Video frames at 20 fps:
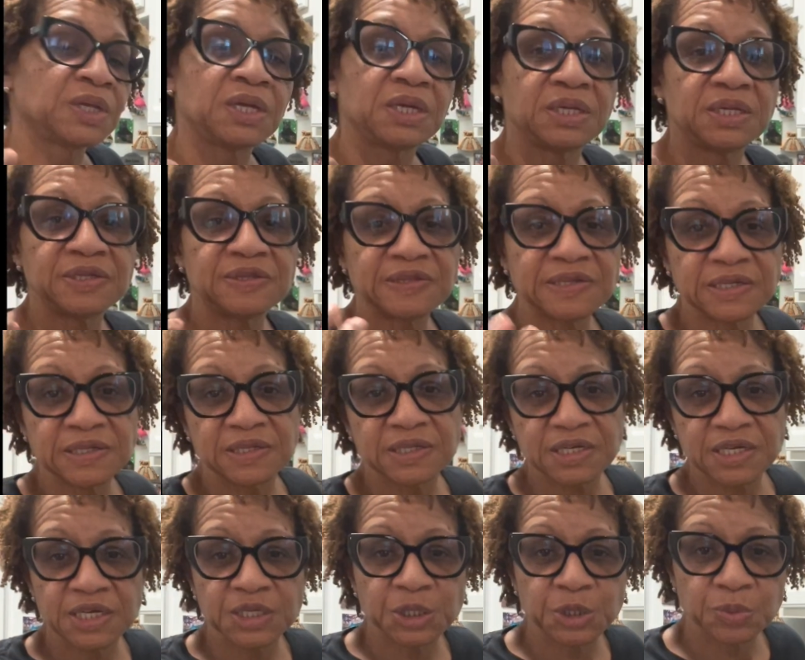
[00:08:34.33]
It's in the
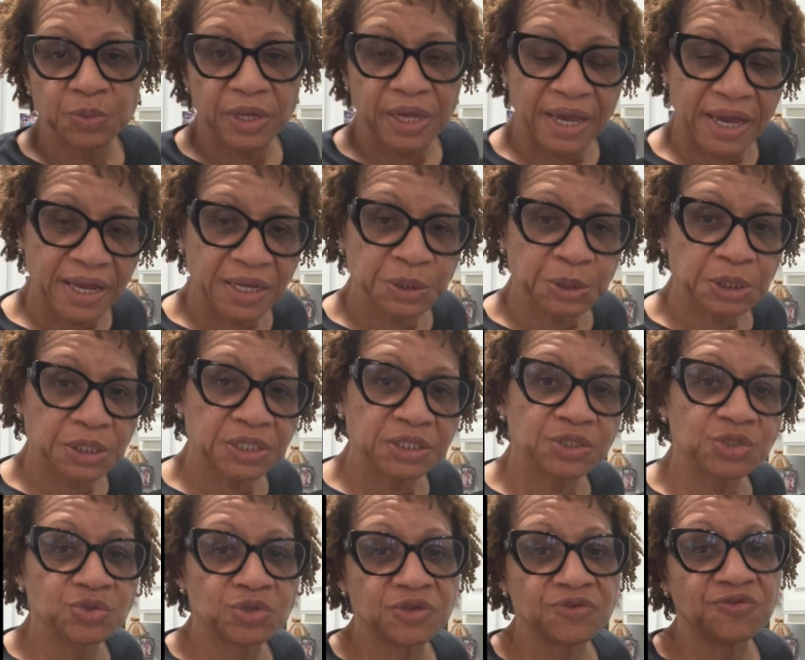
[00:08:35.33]
kitchen with Angela.
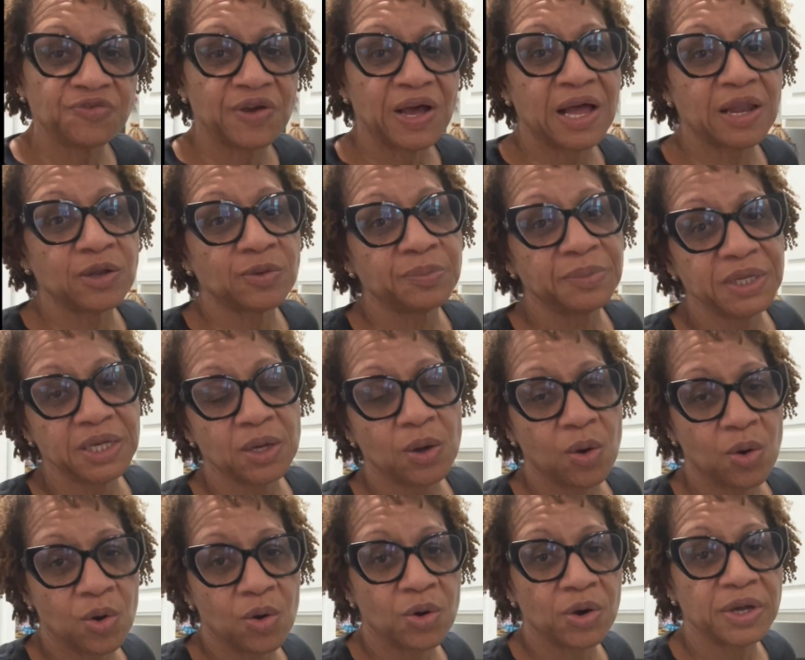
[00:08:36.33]
You can follow me
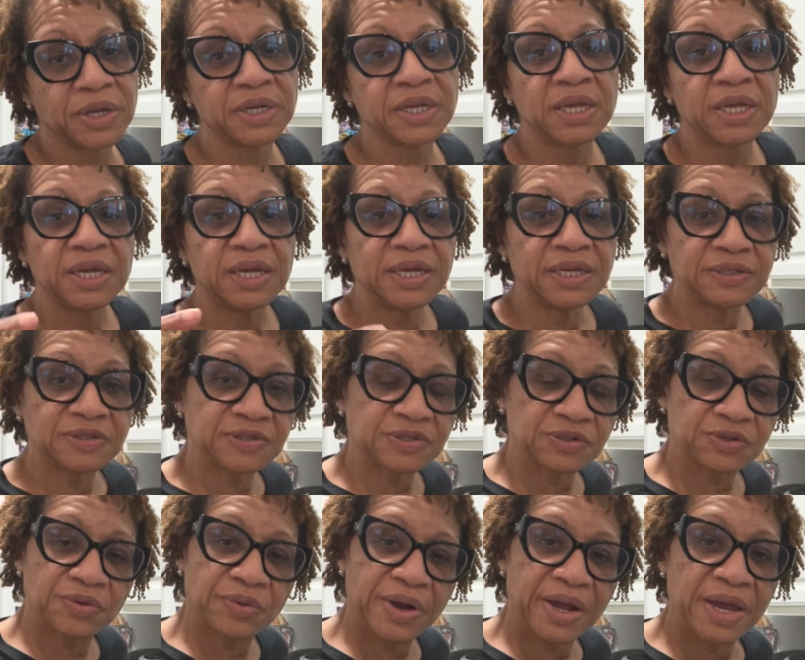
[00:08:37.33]
on
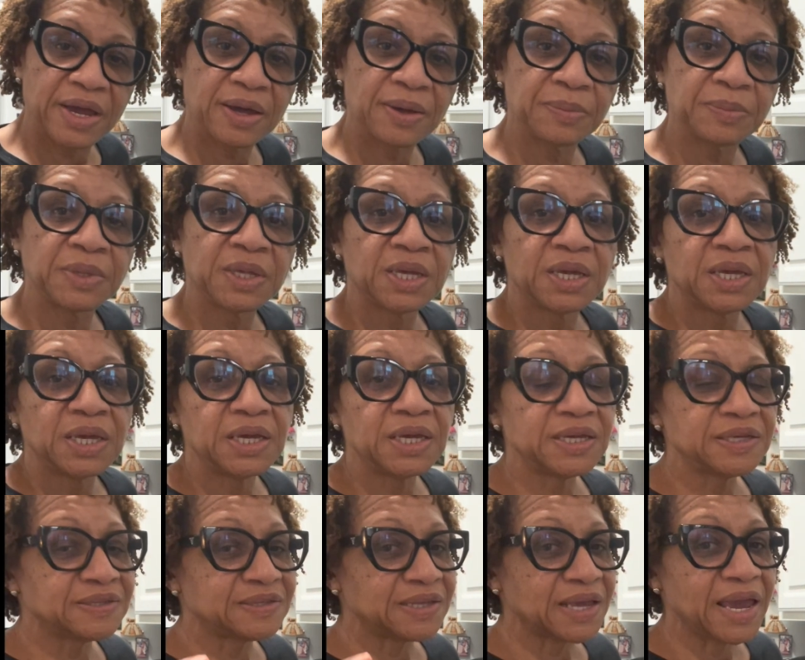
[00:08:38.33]
Instagram.
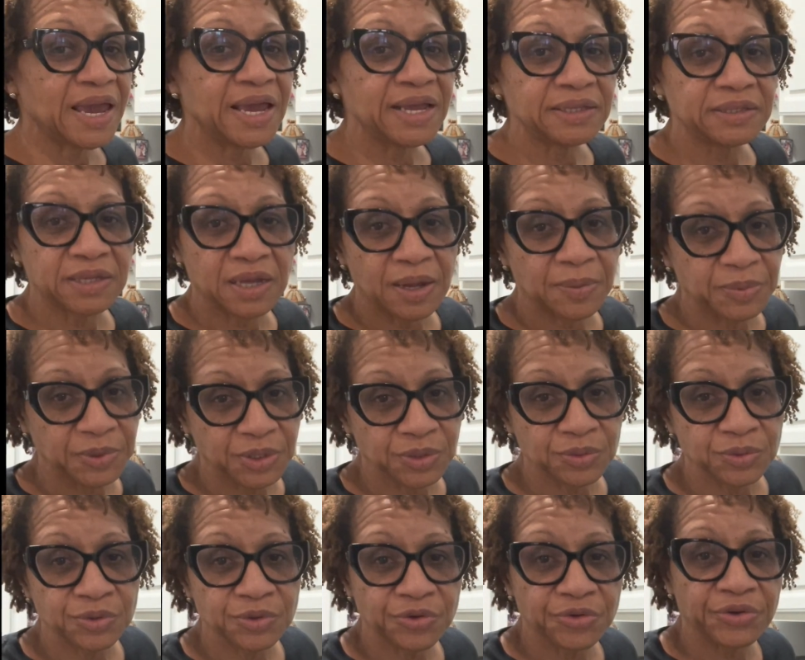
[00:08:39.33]
It's
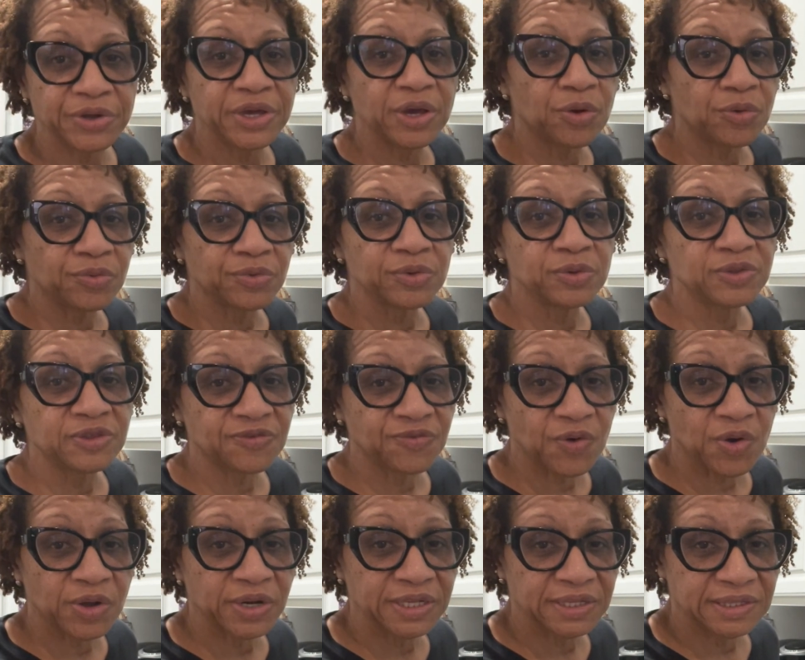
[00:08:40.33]
AW Creole Roots
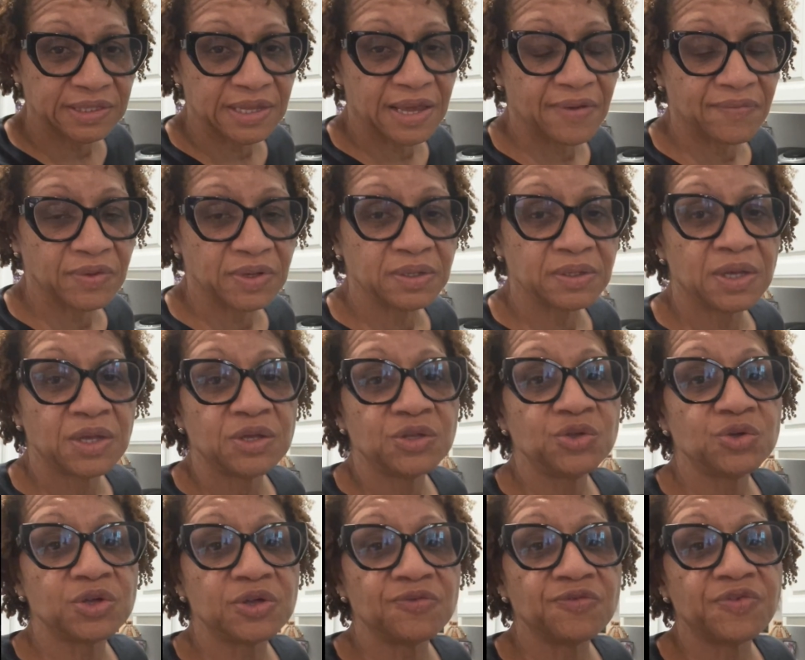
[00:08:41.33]
47.
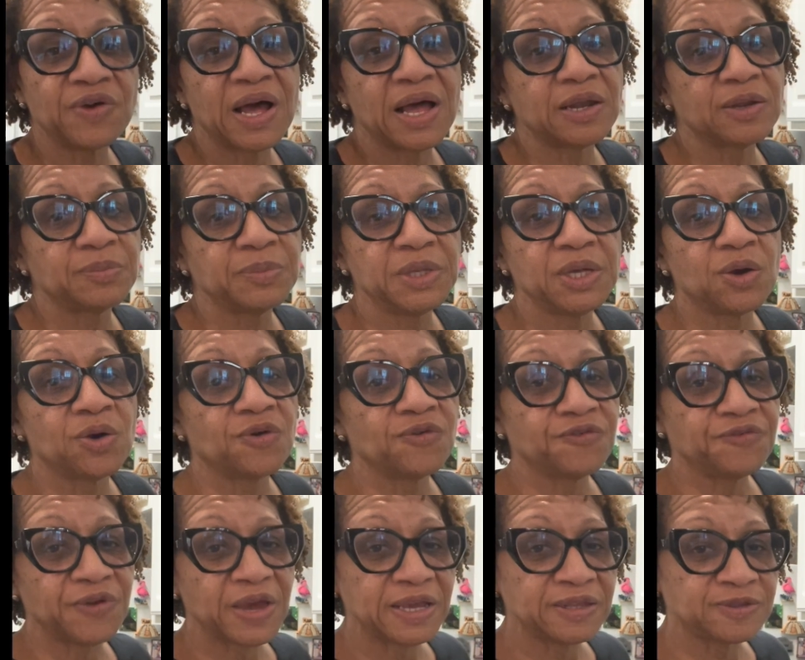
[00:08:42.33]
You can follow me on
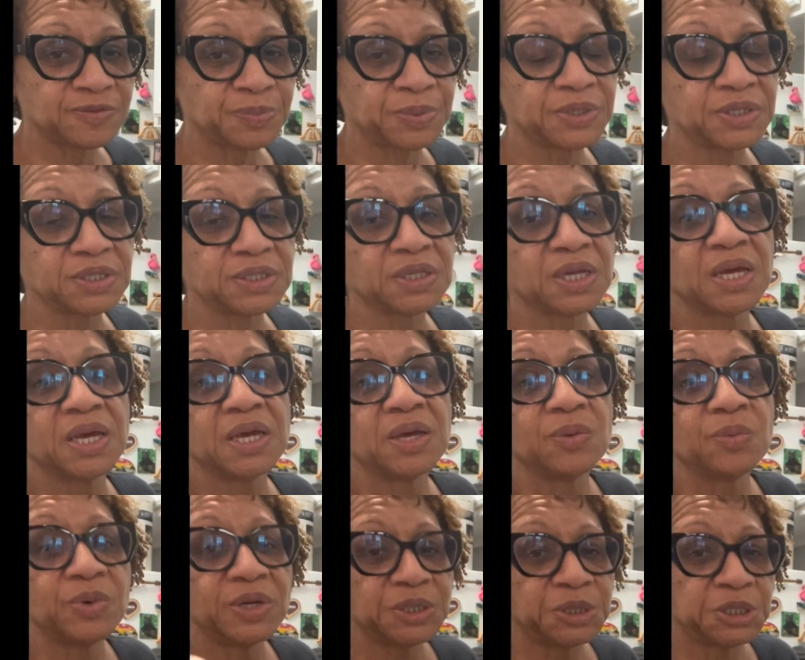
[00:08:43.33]
Facebook,
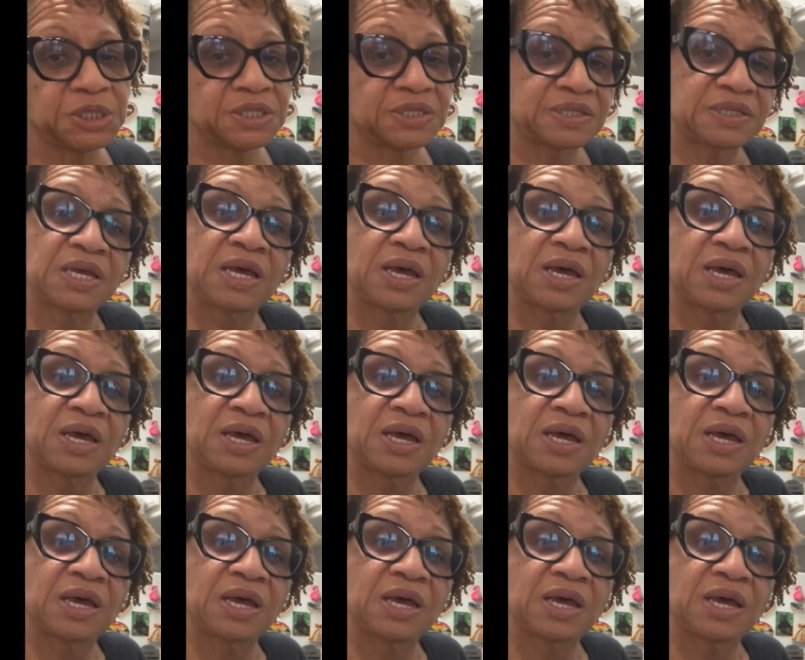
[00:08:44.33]
which is